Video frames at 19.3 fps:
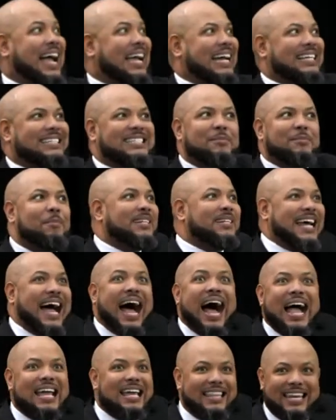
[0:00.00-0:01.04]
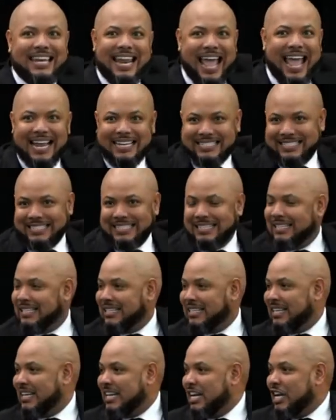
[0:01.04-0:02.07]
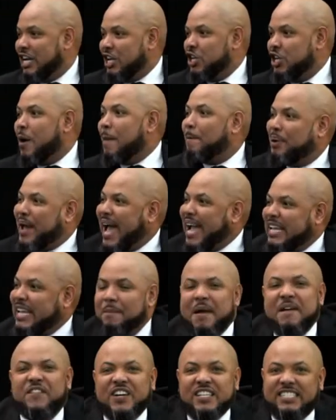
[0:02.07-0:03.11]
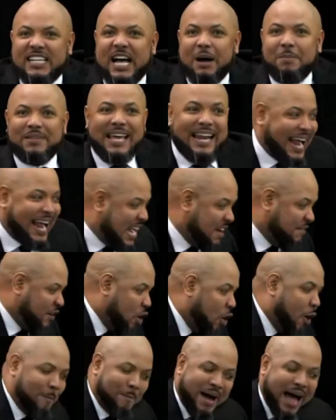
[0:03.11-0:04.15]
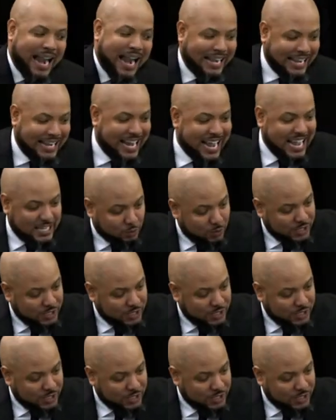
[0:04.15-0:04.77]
I got something much higher than that. You begging me for something that ain't even on my list.